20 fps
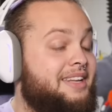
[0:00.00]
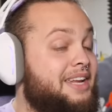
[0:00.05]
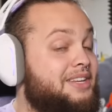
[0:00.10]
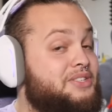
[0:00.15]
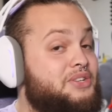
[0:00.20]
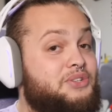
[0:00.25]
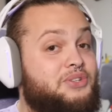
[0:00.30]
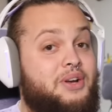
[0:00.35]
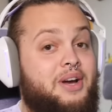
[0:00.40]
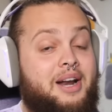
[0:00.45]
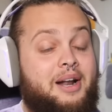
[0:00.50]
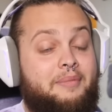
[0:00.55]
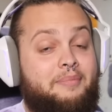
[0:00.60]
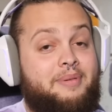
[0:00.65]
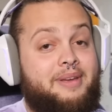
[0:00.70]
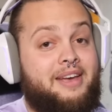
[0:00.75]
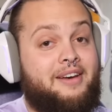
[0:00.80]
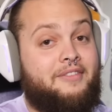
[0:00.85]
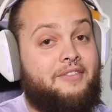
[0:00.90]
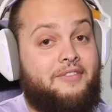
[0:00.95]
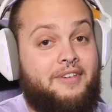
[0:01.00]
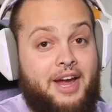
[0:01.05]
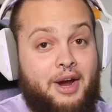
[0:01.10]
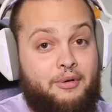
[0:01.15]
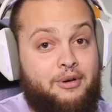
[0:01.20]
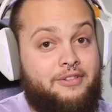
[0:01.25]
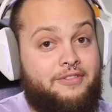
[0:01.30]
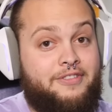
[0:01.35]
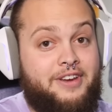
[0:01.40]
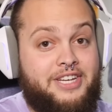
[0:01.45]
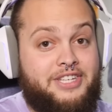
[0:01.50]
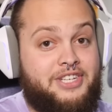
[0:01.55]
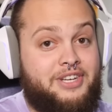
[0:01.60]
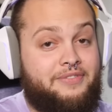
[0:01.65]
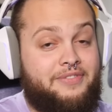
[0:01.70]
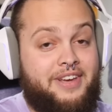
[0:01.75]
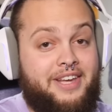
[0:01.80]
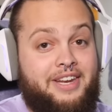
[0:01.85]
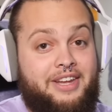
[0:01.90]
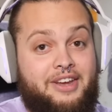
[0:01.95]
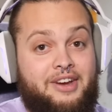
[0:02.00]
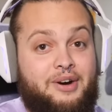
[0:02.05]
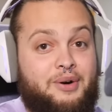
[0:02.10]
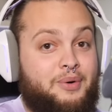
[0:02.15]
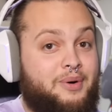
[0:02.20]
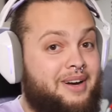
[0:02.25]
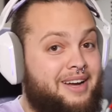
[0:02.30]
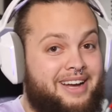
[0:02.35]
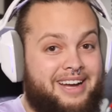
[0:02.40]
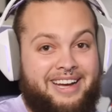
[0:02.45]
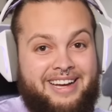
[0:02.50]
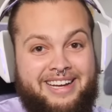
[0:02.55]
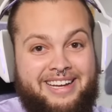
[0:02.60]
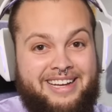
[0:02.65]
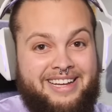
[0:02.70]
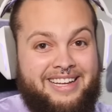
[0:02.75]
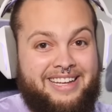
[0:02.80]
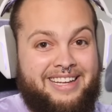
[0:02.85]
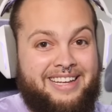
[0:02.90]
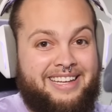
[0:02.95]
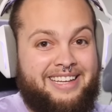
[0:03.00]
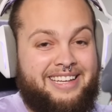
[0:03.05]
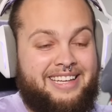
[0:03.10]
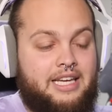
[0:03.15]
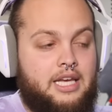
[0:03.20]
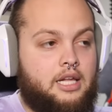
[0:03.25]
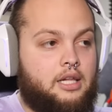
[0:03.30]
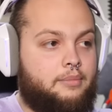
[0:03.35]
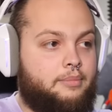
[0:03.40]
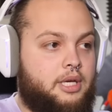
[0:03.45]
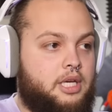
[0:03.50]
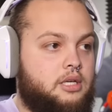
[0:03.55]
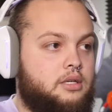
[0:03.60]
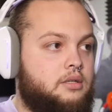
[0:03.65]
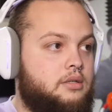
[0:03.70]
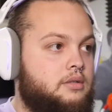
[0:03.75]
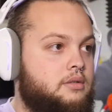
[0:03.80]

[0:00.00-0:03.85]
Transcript: This is gonna be a very fishy video. Kill me.